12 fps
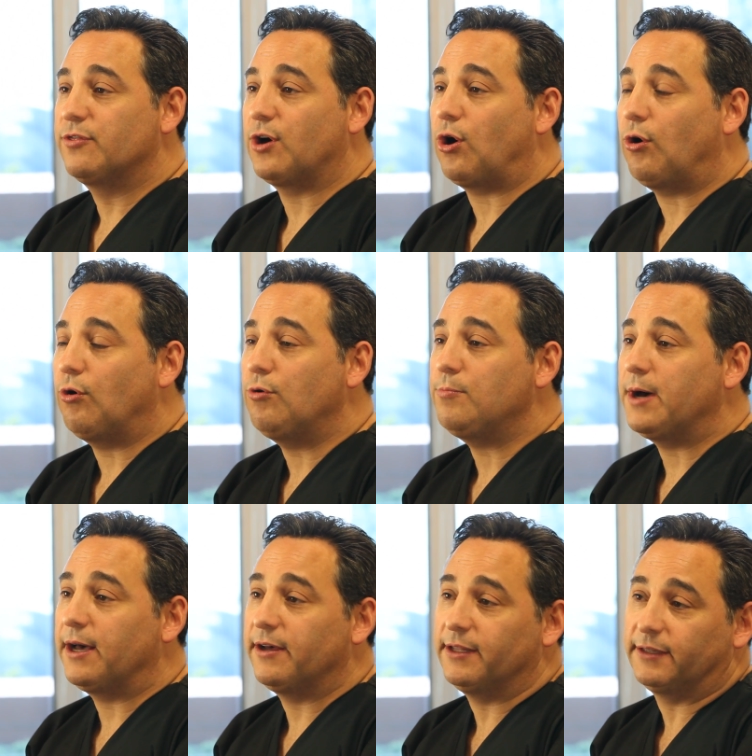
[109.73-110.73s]
the home
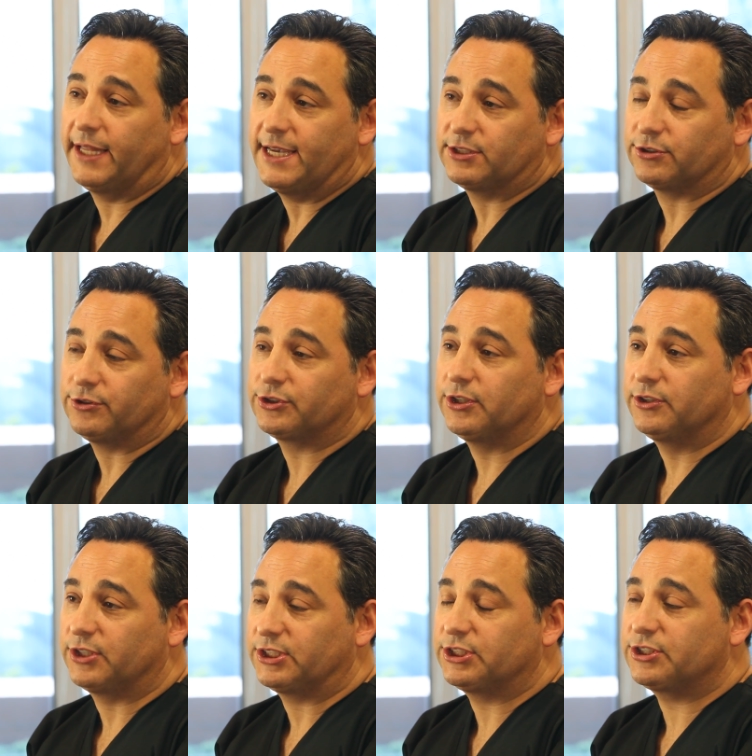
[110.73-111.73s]
lasers,
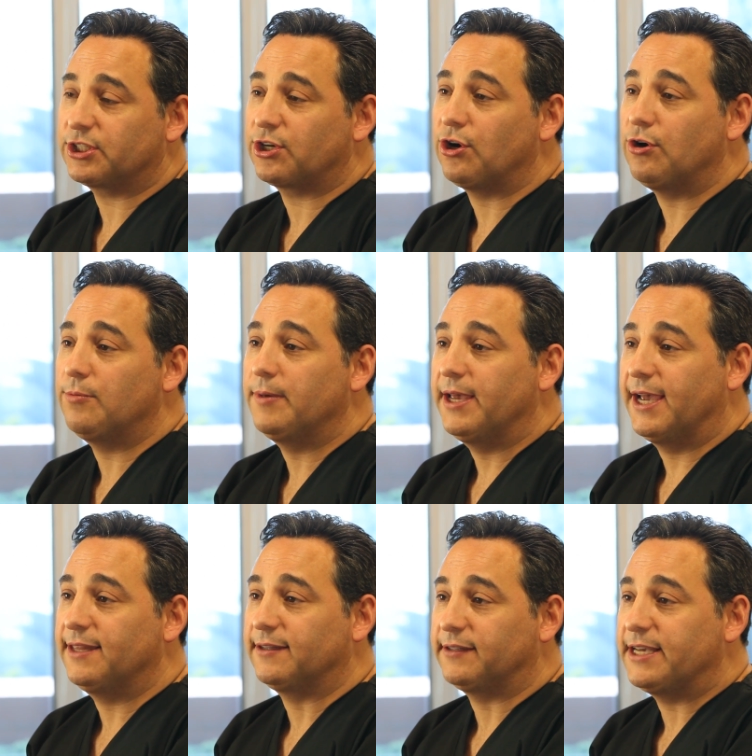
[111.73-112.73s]
such as the comb
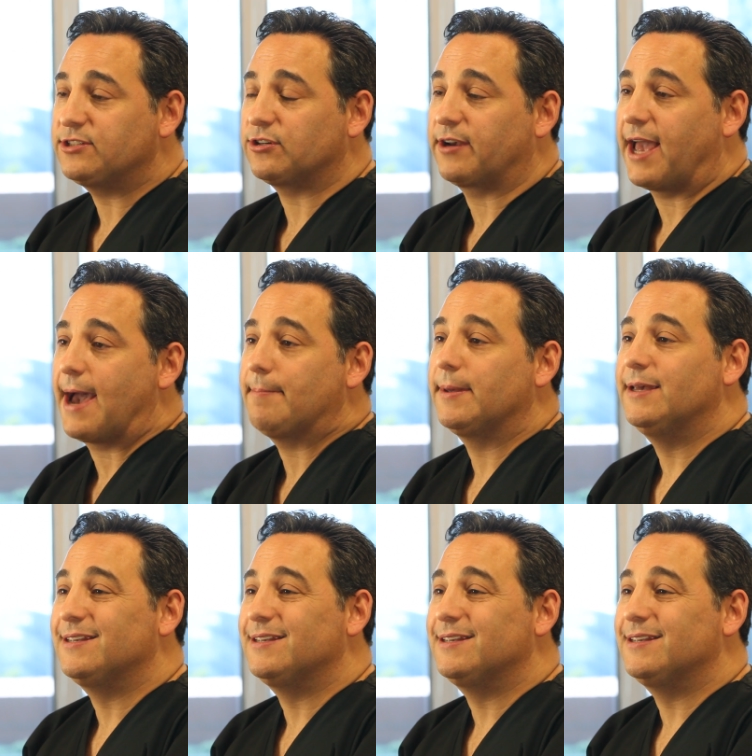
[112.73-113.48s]
and the laser cap,